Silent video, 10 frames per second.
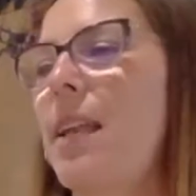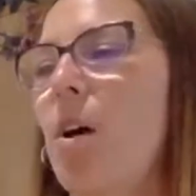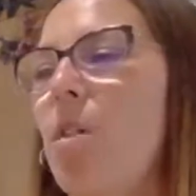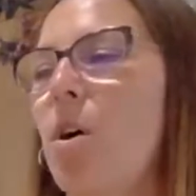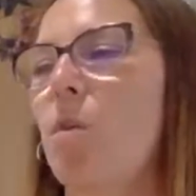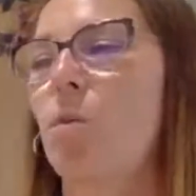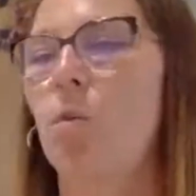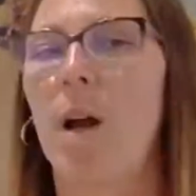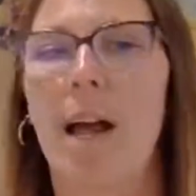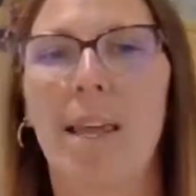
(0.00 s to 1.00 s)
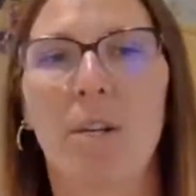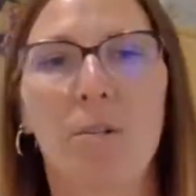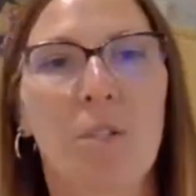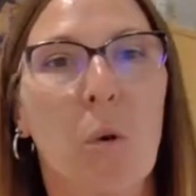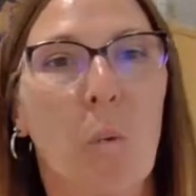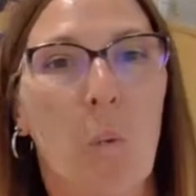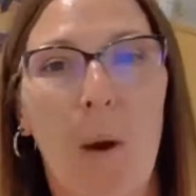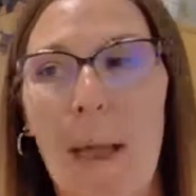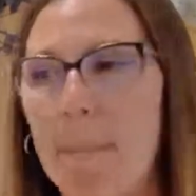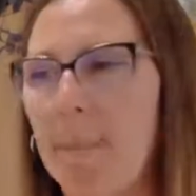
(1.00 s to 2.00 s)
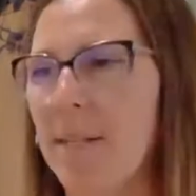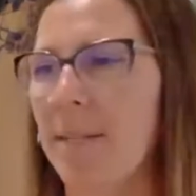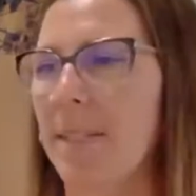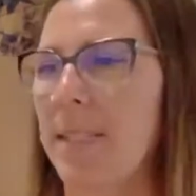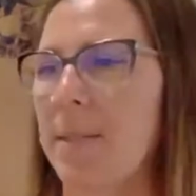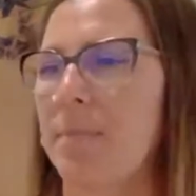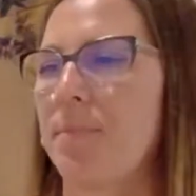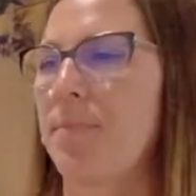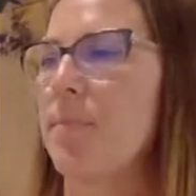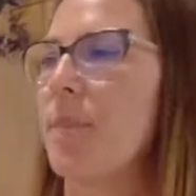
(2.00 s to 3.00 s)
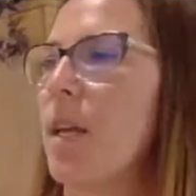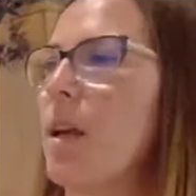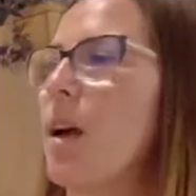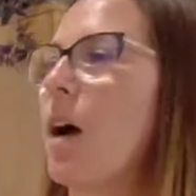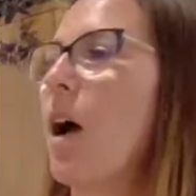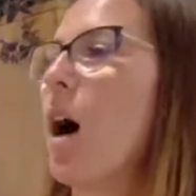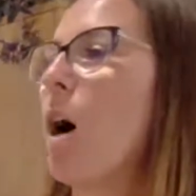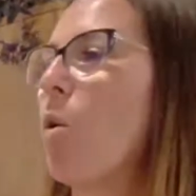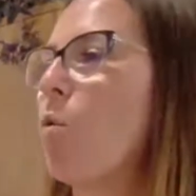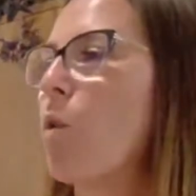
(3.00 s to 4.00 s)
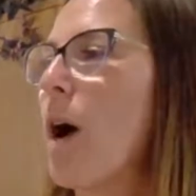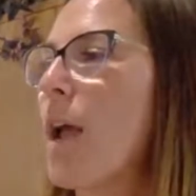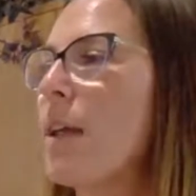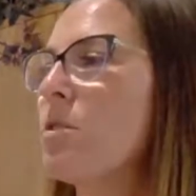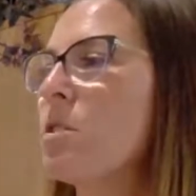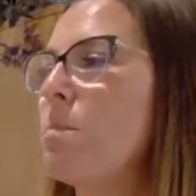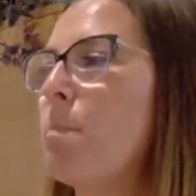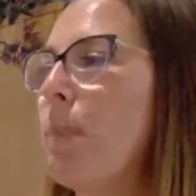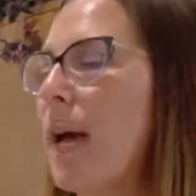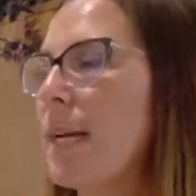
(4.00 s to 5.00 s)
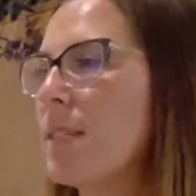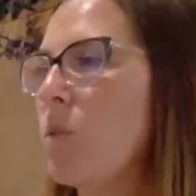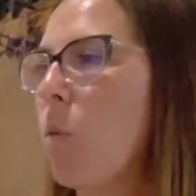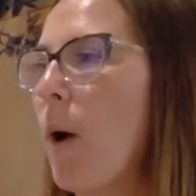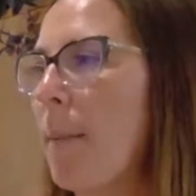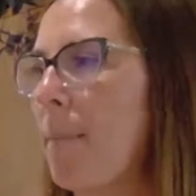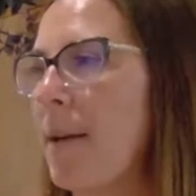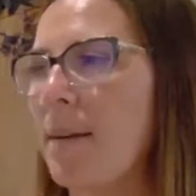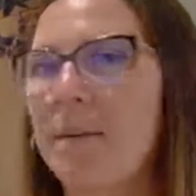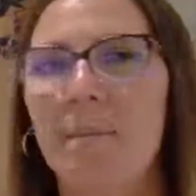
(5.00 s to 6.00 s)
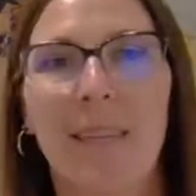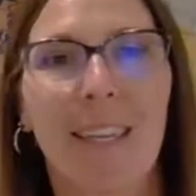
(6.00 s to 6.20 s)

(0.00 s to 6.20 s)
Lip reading: Now the rhino's weapons. A rhino's best weapon